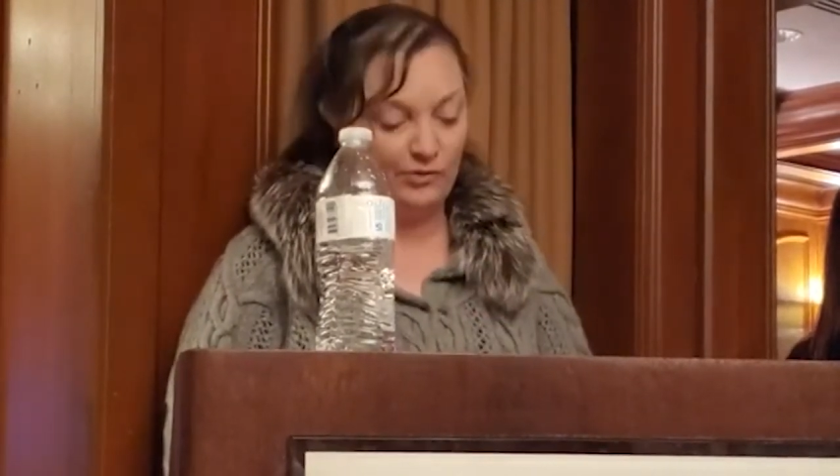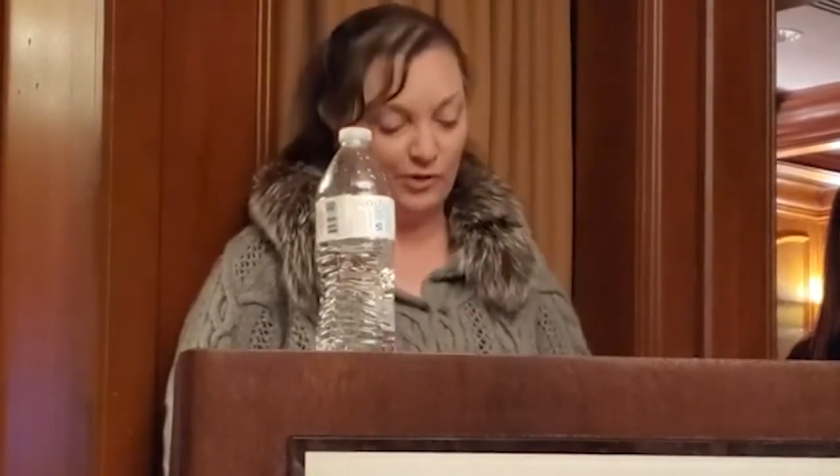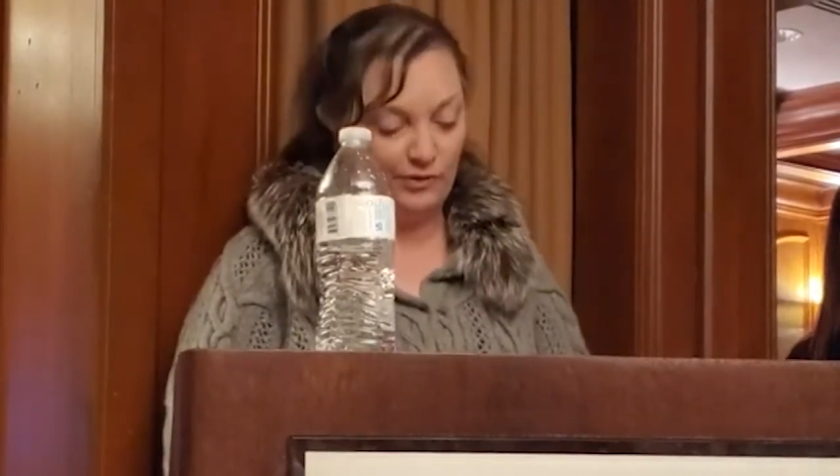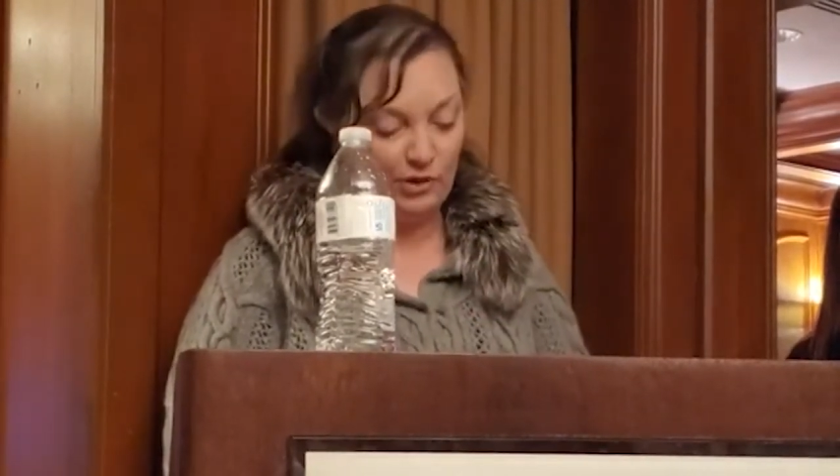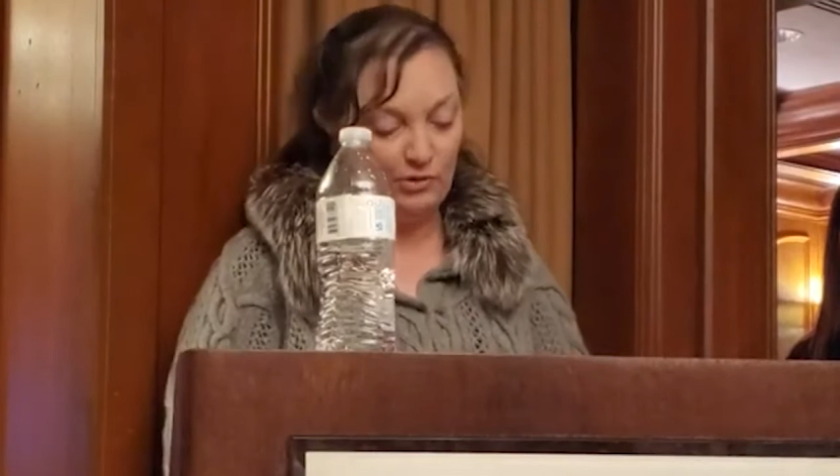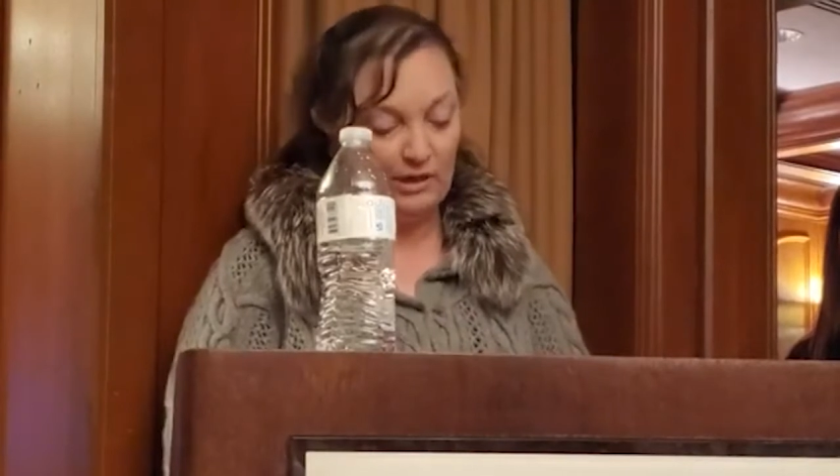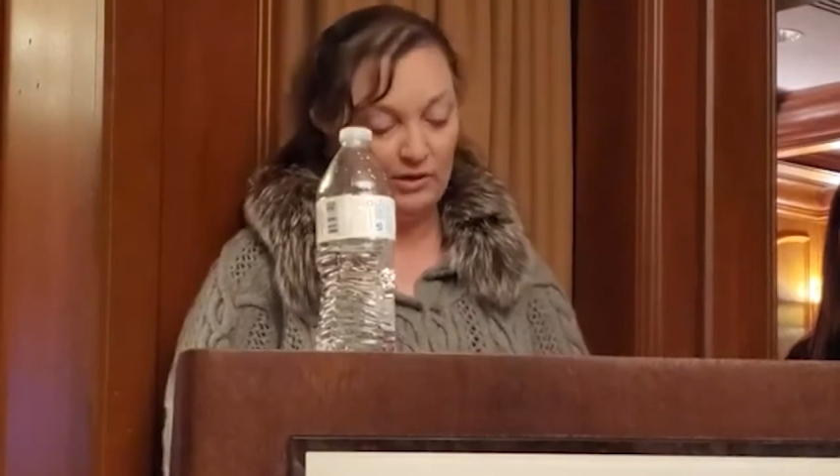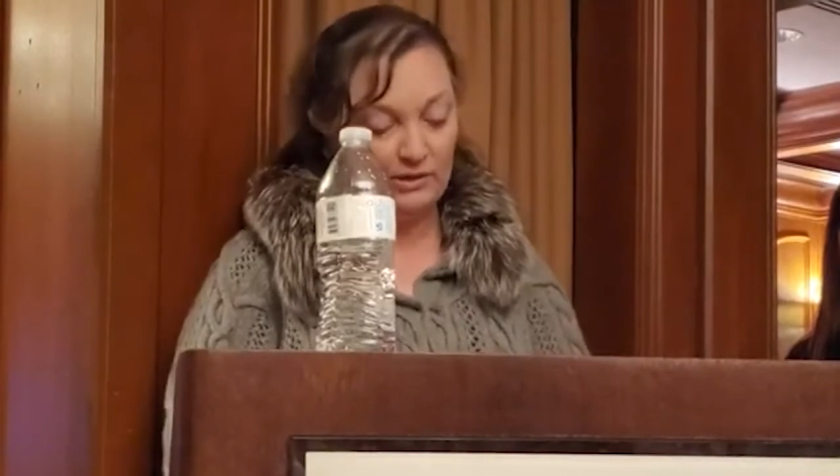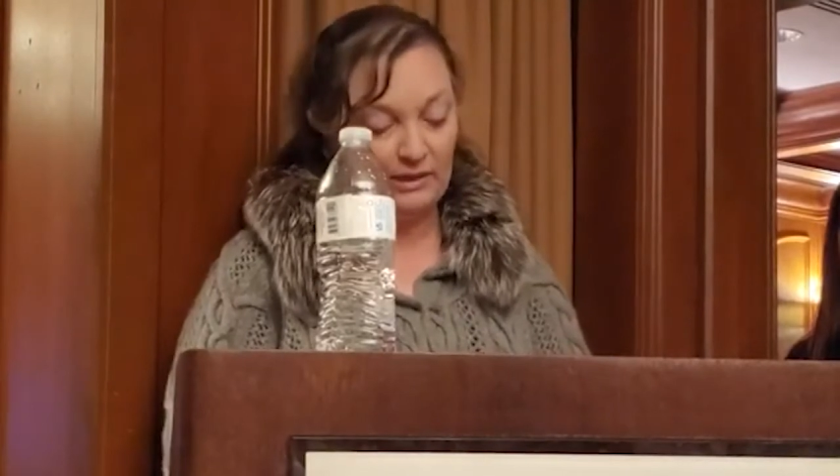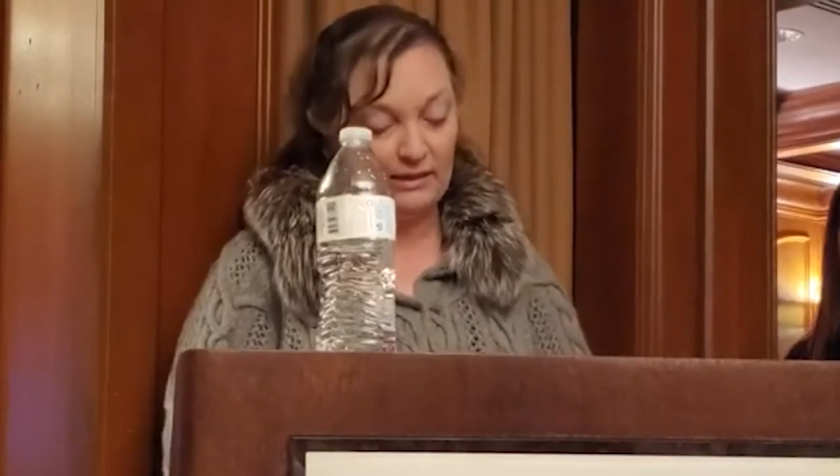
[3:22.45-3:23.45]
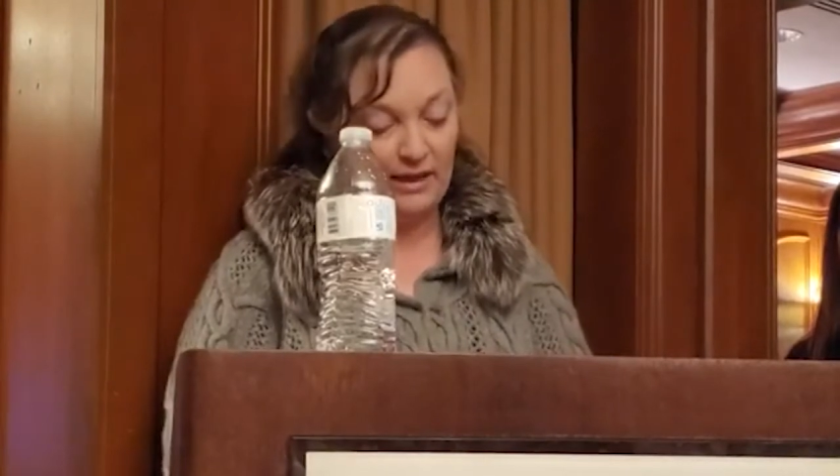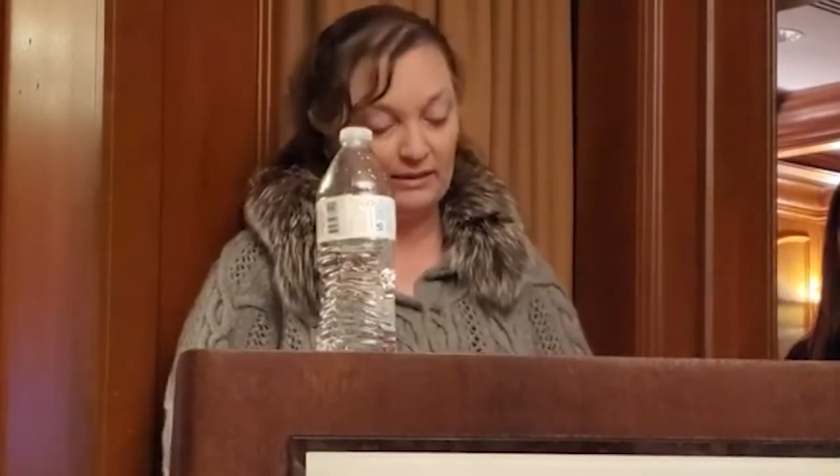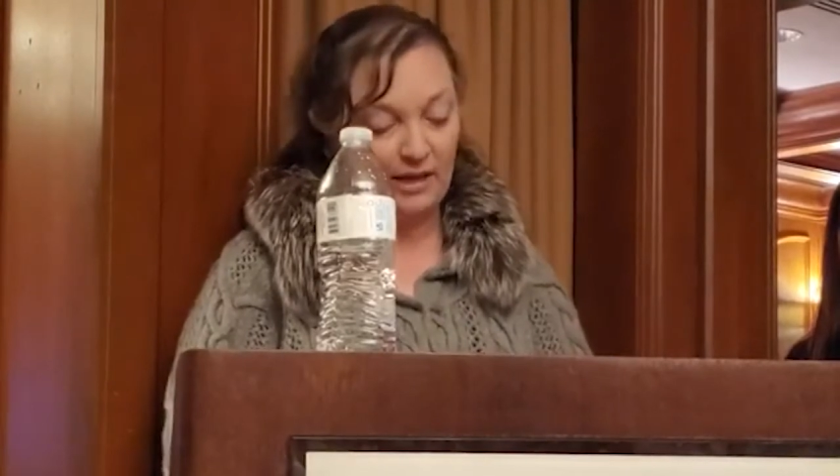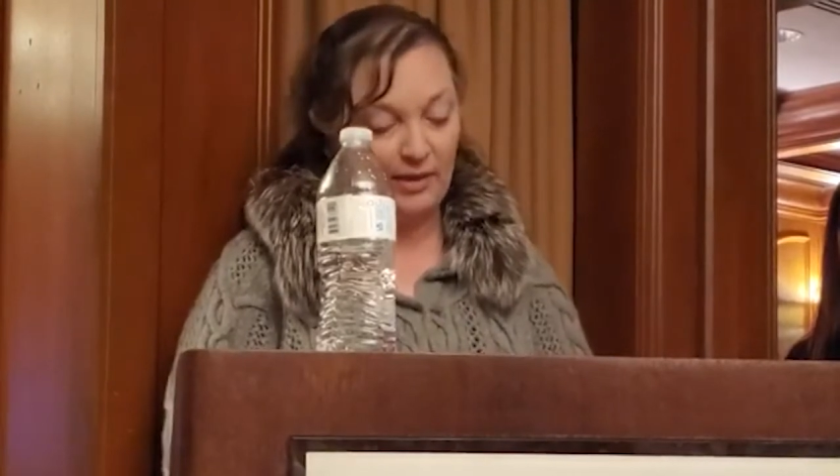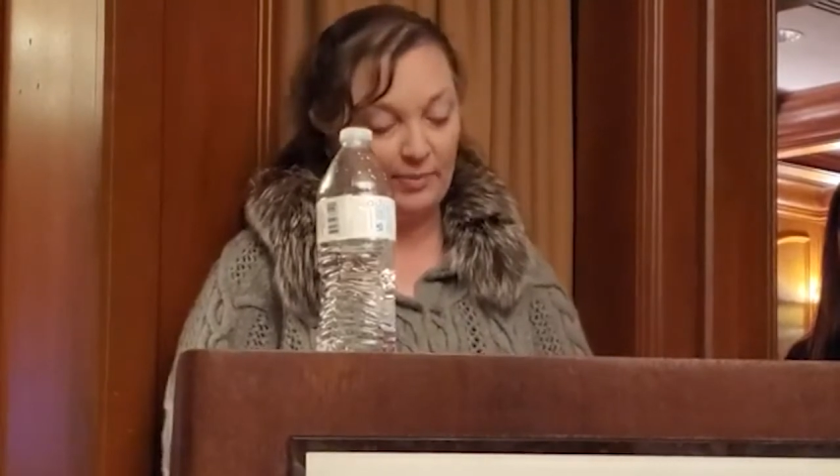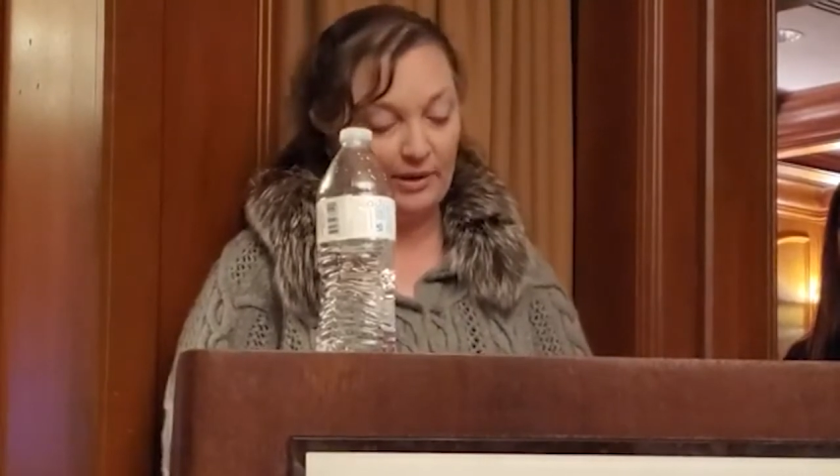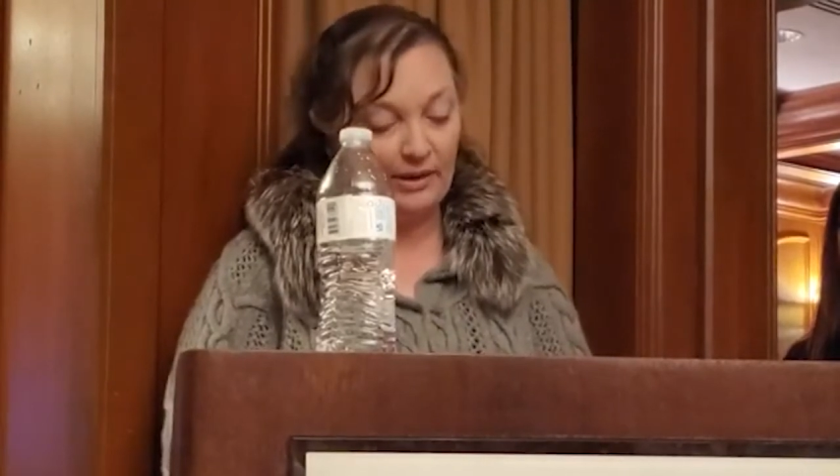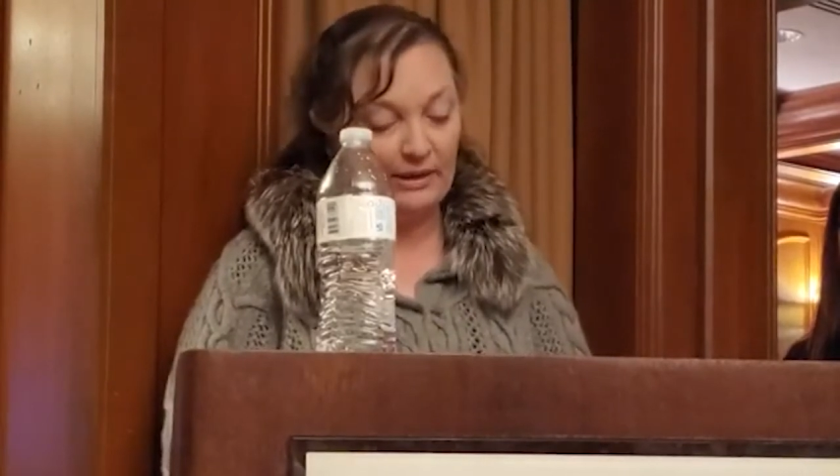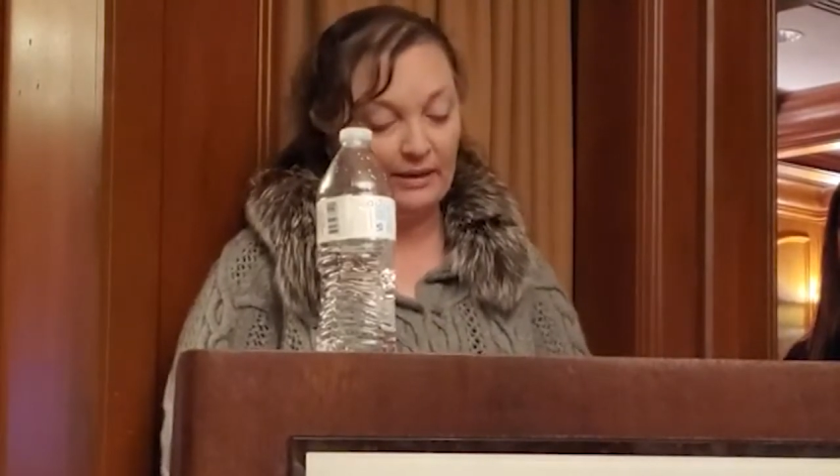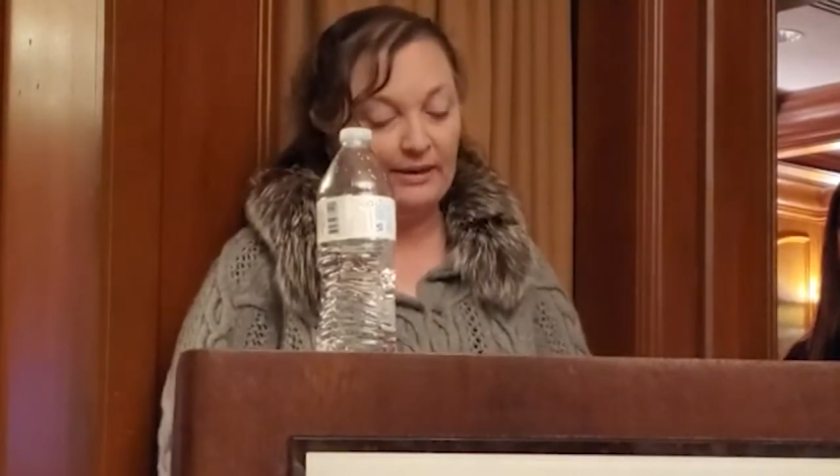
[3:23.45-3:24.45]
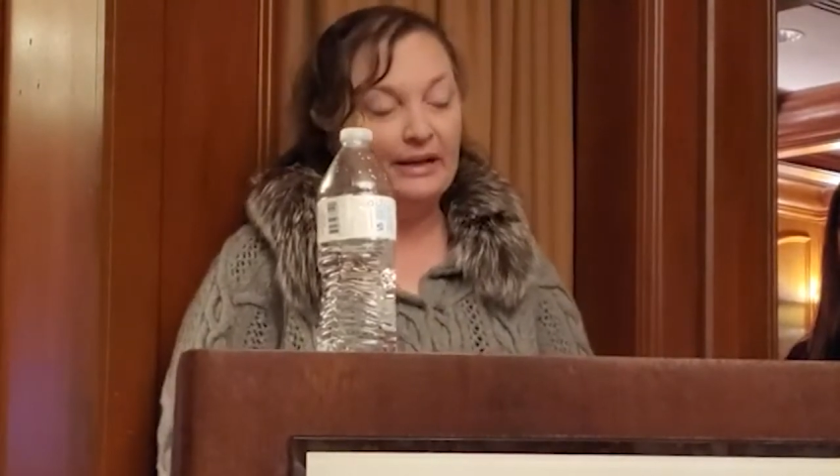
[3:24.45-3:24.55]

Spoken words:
for a few years in that time period.